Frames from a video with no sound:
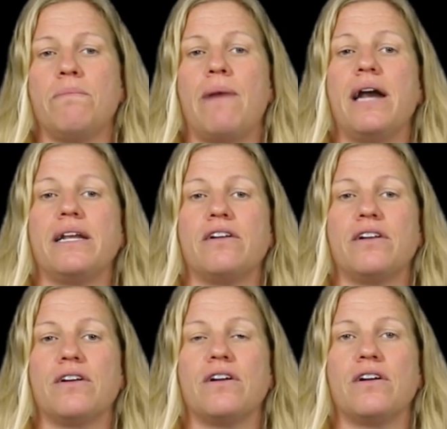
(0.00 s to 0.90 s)

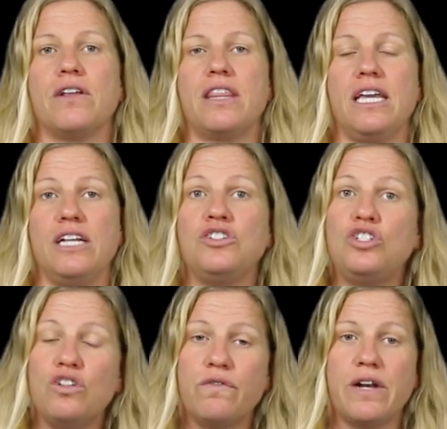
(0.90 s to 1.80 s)
monitor the
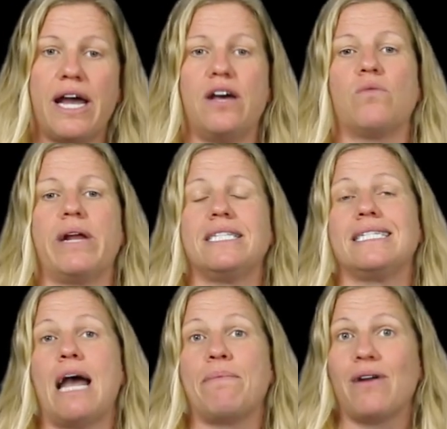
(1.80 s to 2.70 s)
juvenile red
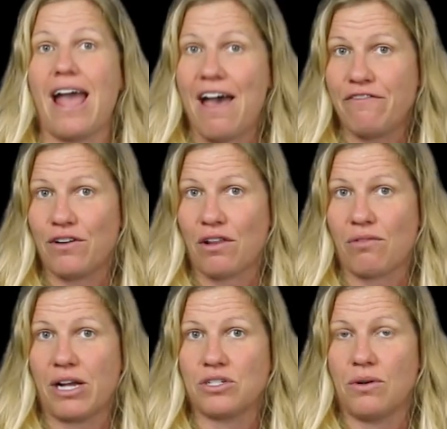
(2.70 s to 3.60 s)
snapper effort
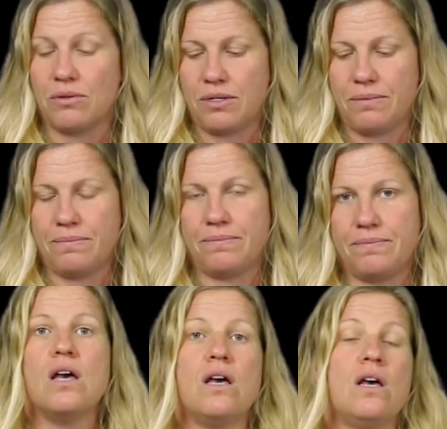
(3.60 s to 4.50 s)
threshold.
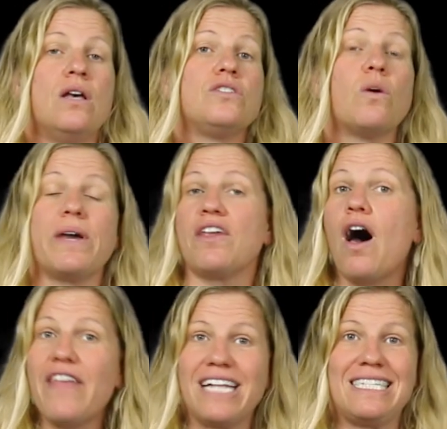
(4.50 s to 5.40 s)
So with
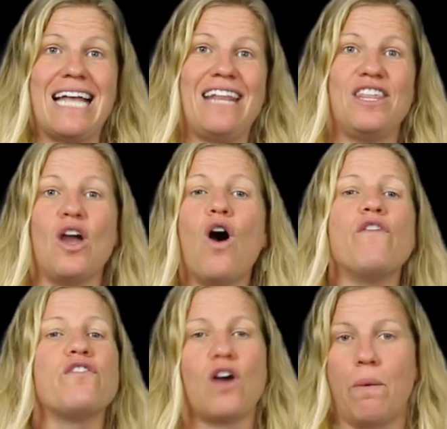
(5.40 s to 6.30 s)
all that said, the
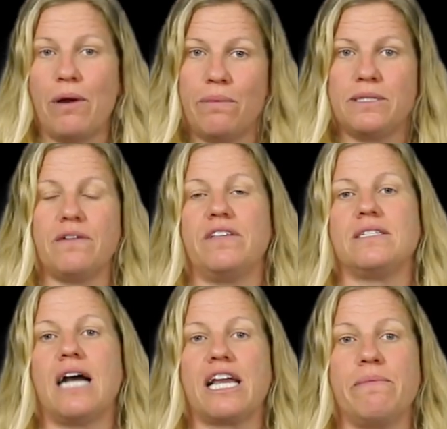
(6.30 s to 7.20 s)
overall purpose of this
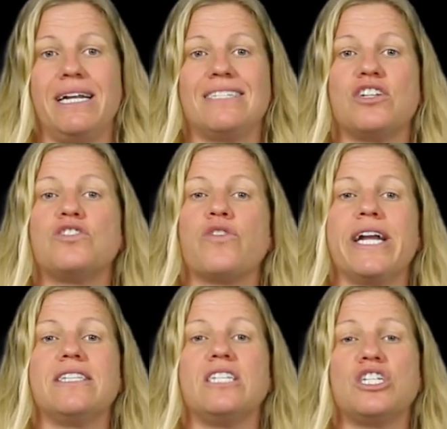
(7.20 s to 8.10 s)
document is to
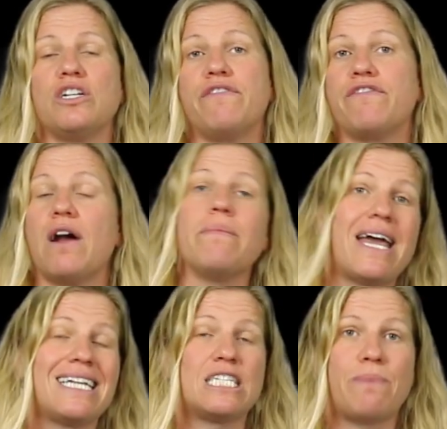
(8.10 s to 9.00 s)
transition from
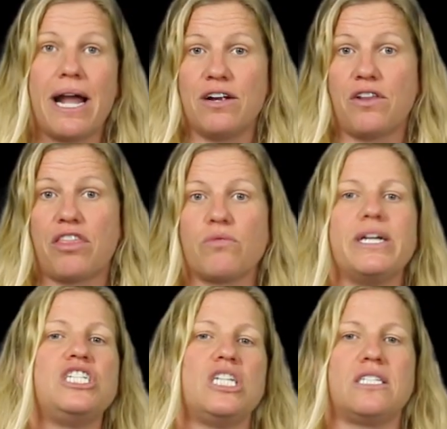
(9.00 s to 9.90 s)
that expired
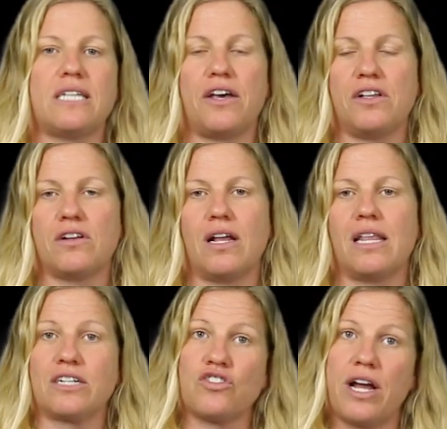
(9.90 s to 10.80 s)
3G cellular
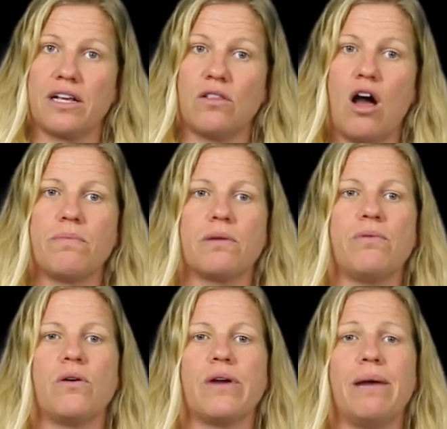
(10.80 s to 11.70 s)
electronic logbook
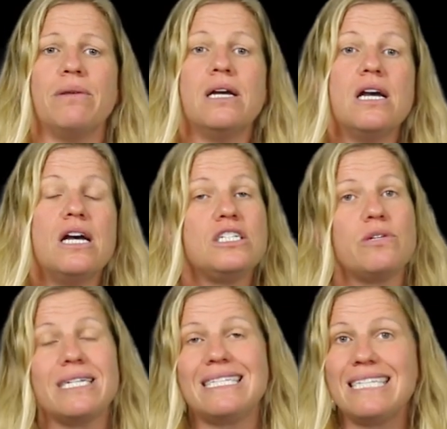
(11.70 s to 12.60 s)
program
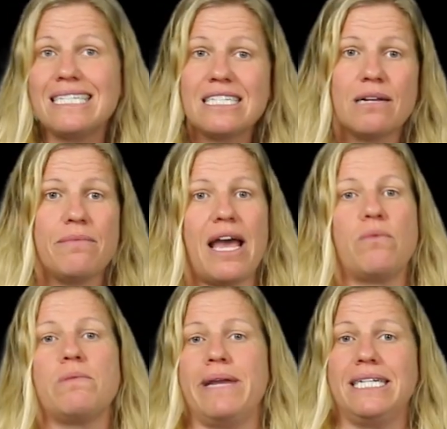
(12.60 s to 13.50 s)
to a system that
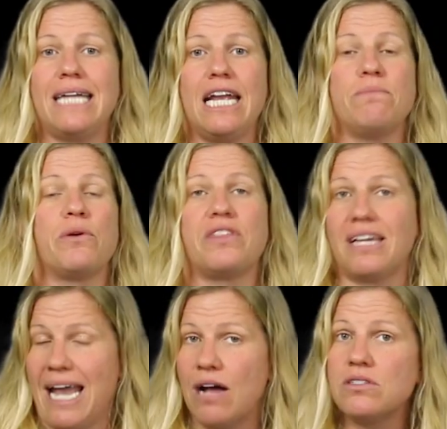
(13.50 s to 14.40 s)
would maintain both the
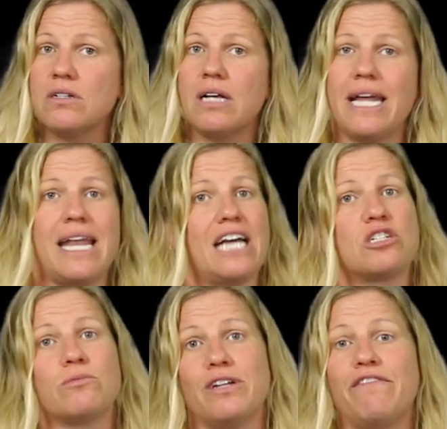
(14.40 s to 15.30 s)
Council and
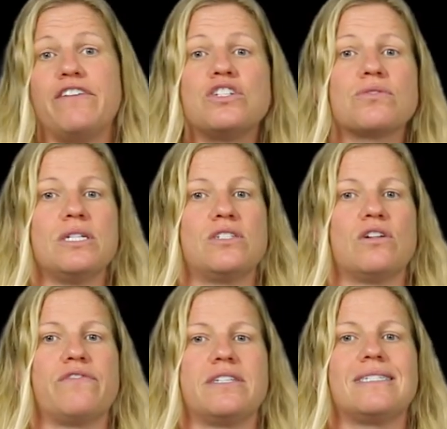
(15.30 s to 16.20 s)
National Marine Fisheries
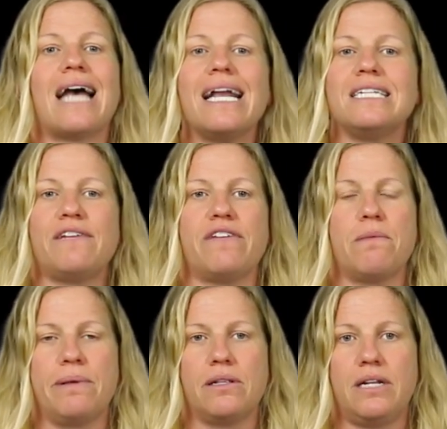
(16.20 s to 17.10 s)
Service scientific
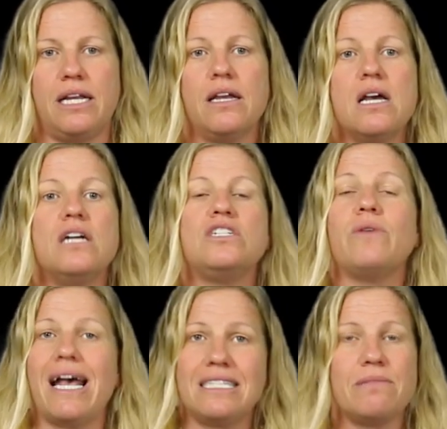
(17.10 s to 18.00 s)
ability
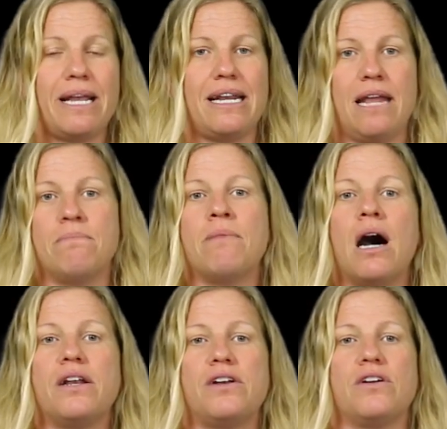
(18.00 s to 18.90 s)
to estimate and
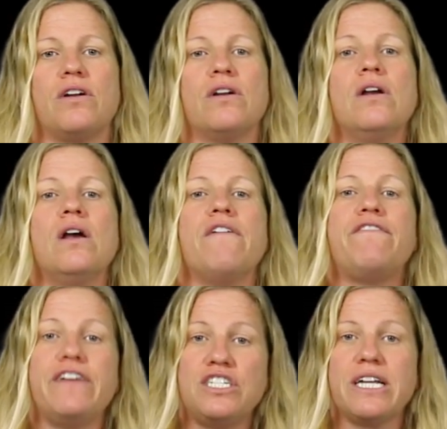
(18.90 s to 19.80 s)
monitor
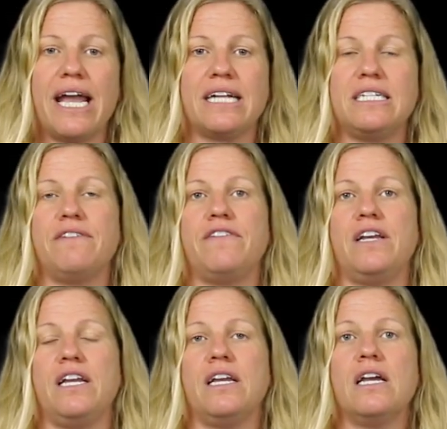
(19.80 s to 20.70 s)
fishing
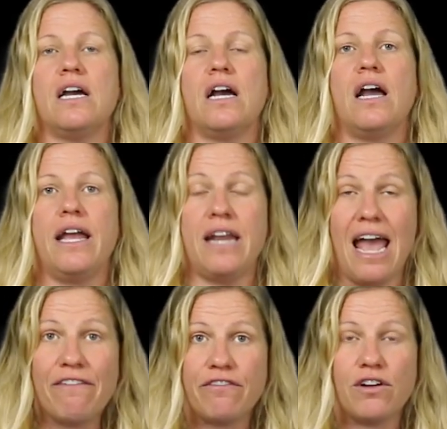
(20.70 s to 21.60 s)
activity and
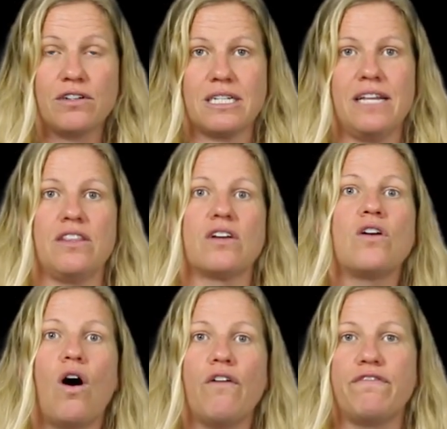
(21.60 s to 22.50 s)
effort in the
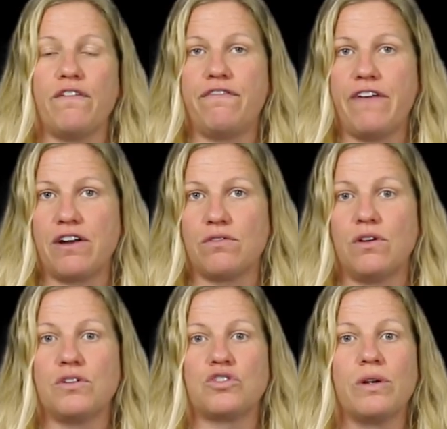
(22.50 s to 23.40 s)
Gulf
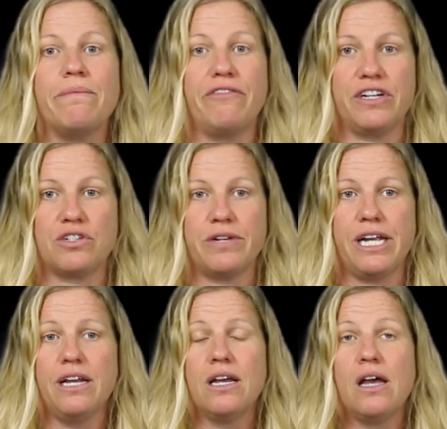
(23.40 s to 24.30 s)
federal shrimp
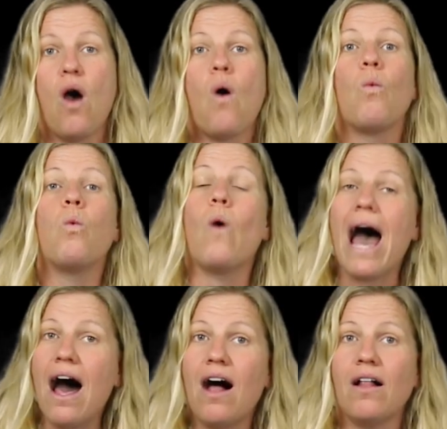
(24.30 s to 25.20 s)
fishery,
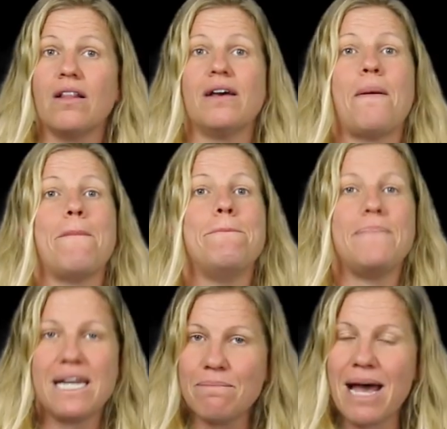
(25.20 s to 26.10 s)
while
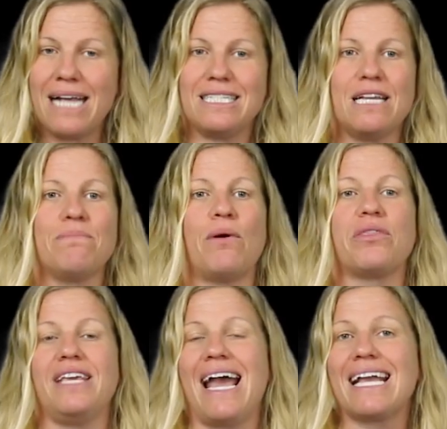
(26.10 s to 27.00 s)
minimizing
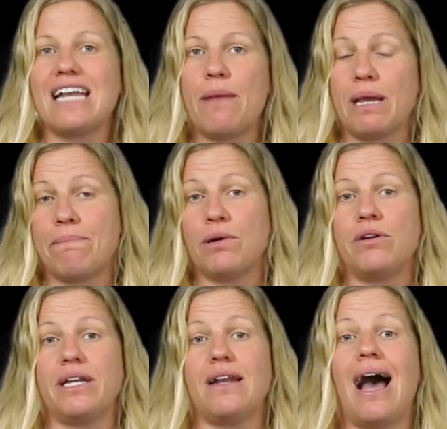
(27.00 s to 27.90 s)
both the economic
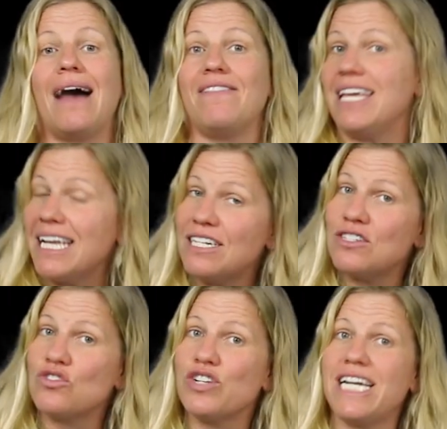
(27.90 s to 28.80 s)
burden on the
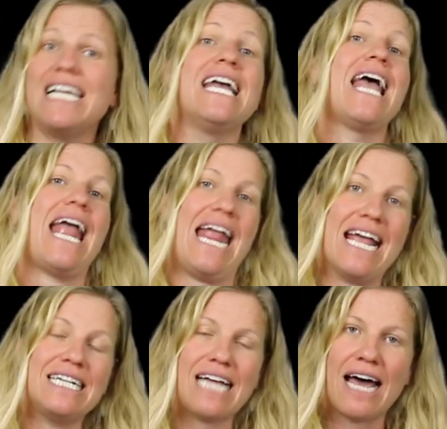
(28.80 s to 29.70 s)
industry
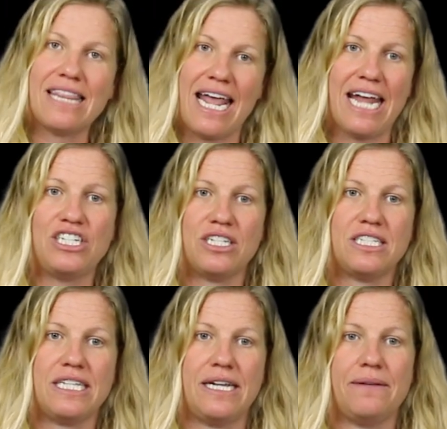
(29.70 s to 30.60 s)
and on the
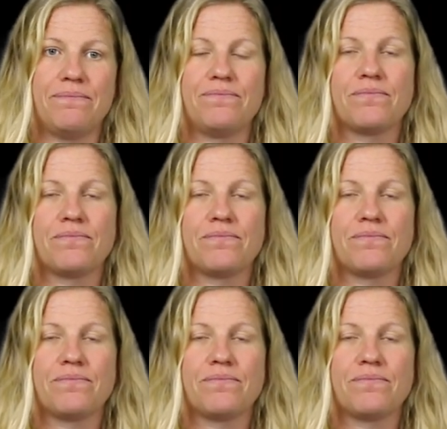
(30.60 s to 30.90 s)
agency.